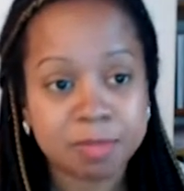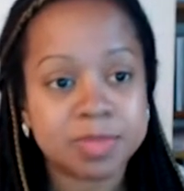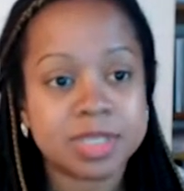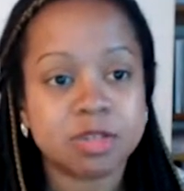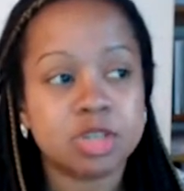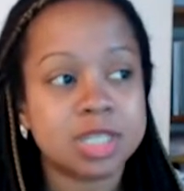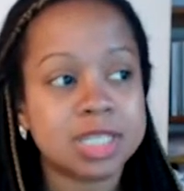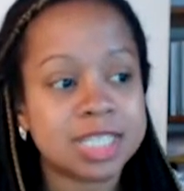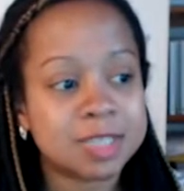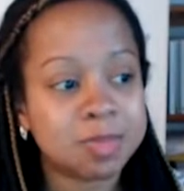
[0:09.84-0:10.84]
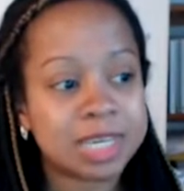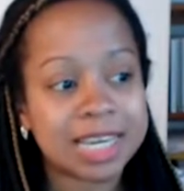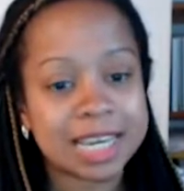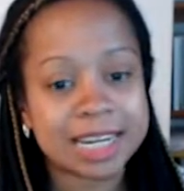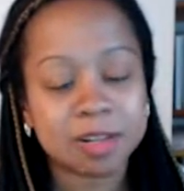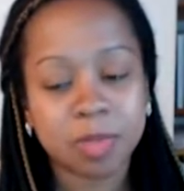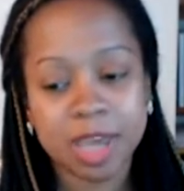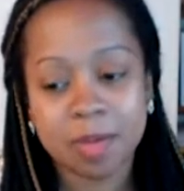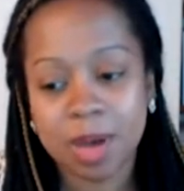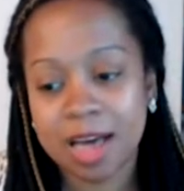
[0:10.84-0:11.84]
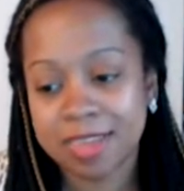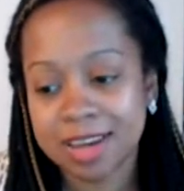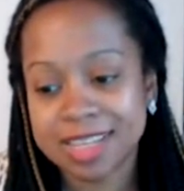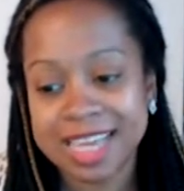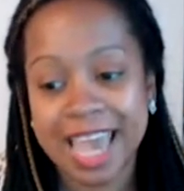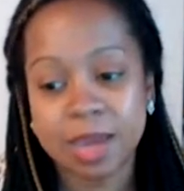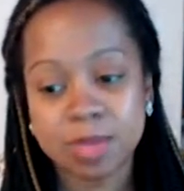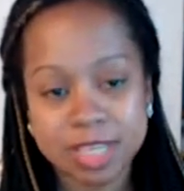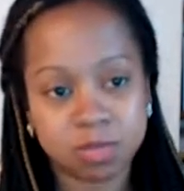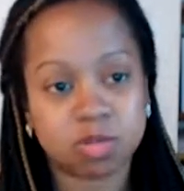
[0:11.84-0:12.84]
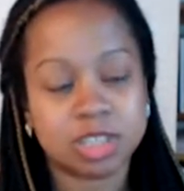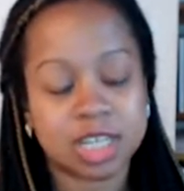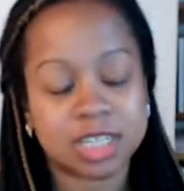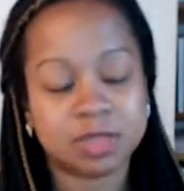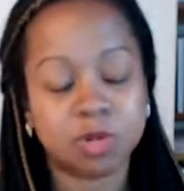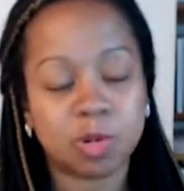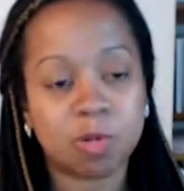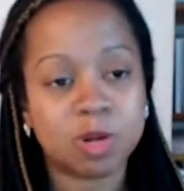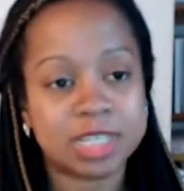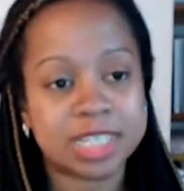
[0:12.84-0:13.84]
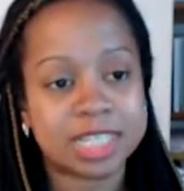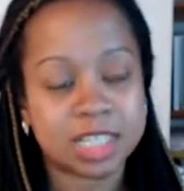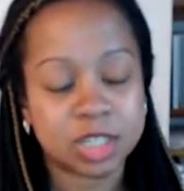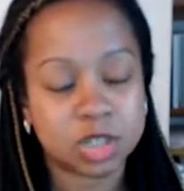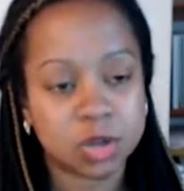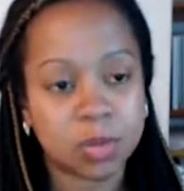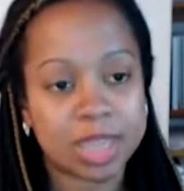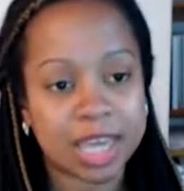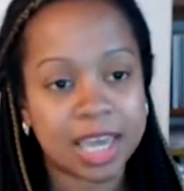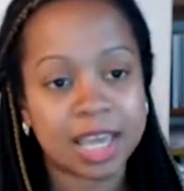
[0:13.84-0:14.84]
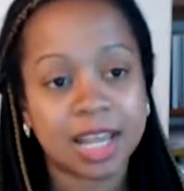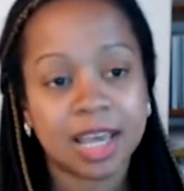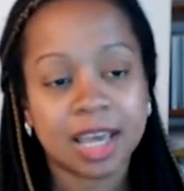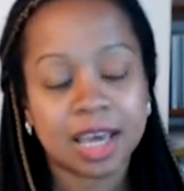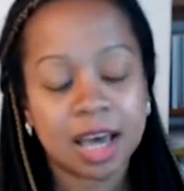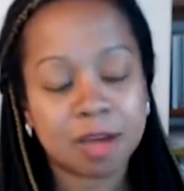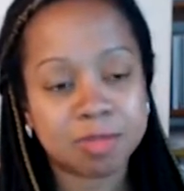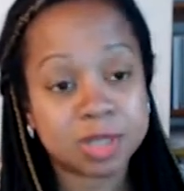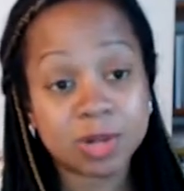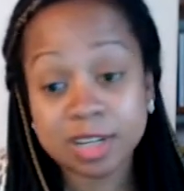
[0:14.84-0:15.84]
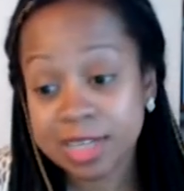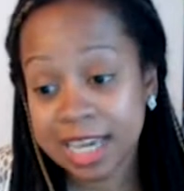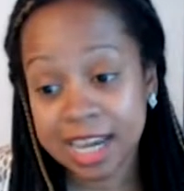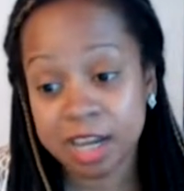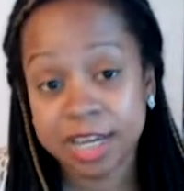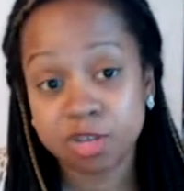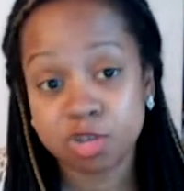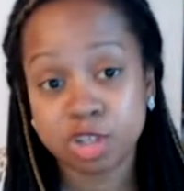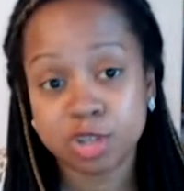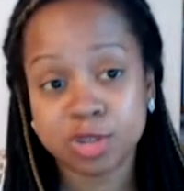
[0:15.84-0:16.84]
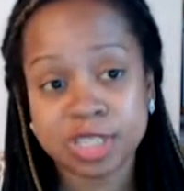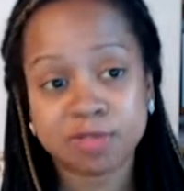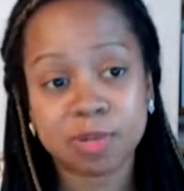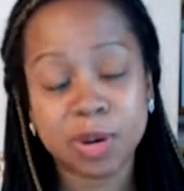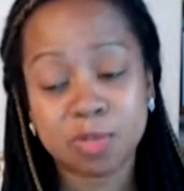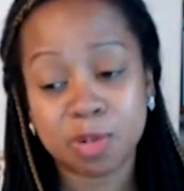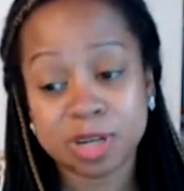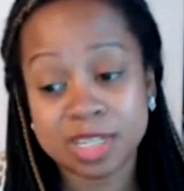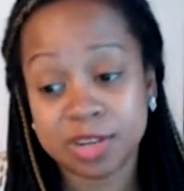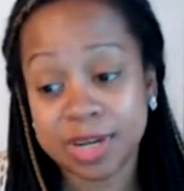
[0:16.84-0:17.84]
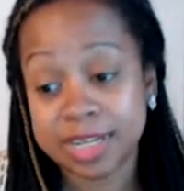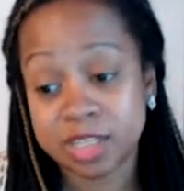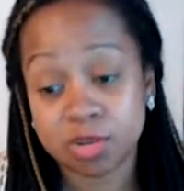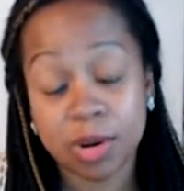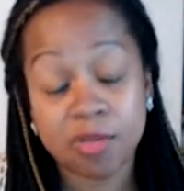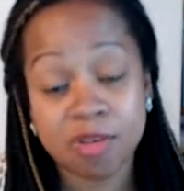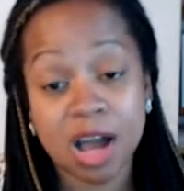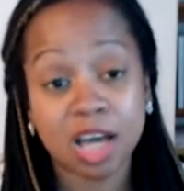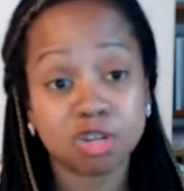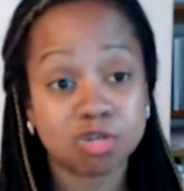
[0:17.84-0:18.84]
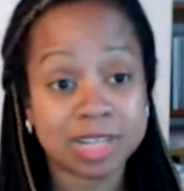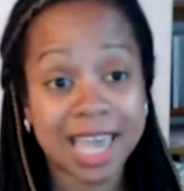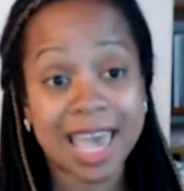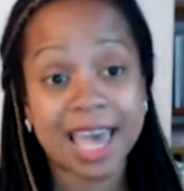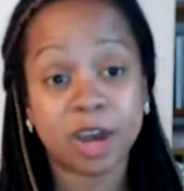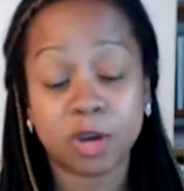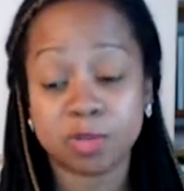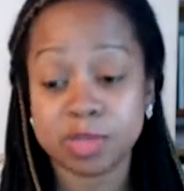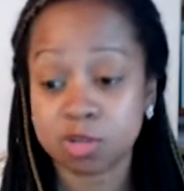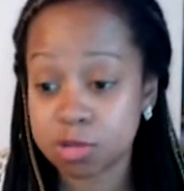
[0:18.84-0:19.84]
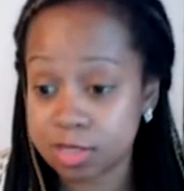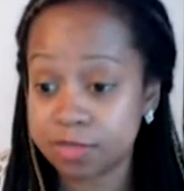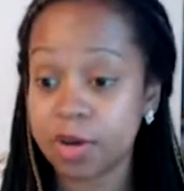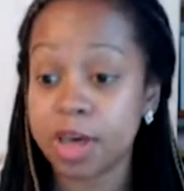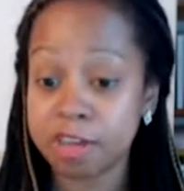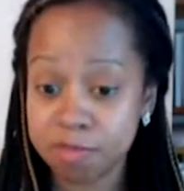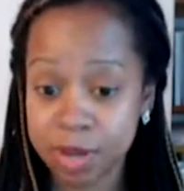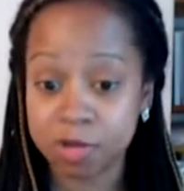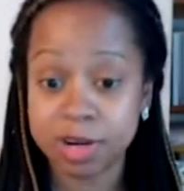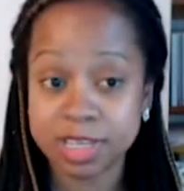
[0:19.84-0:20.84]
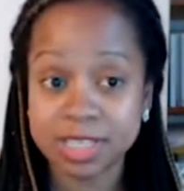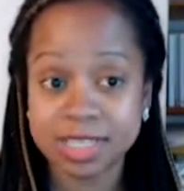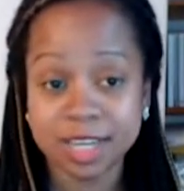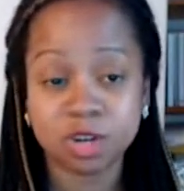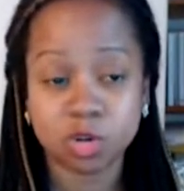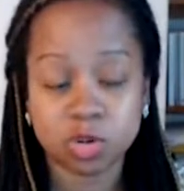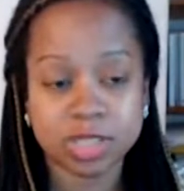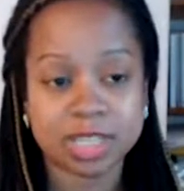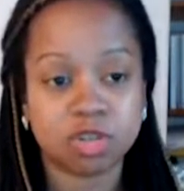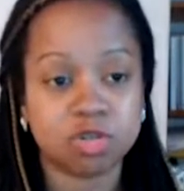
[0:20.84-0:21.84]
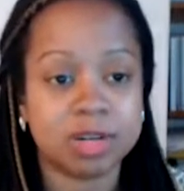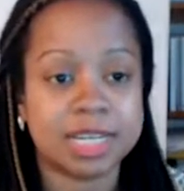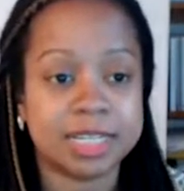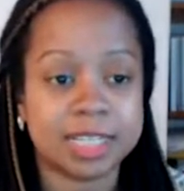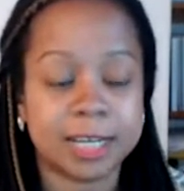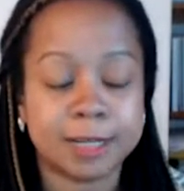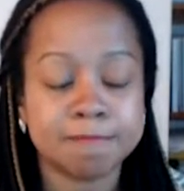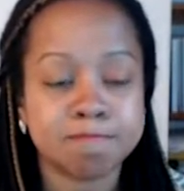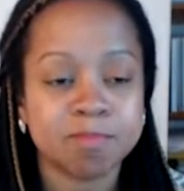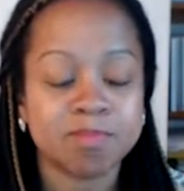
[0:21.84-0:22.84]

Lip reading: So just to speak a little bit about the kind of the aim of this project and what we're wanting to do with it. So we're looking at introducing remote monitoring to over 100 care homes across 5 boroughs in North Central London.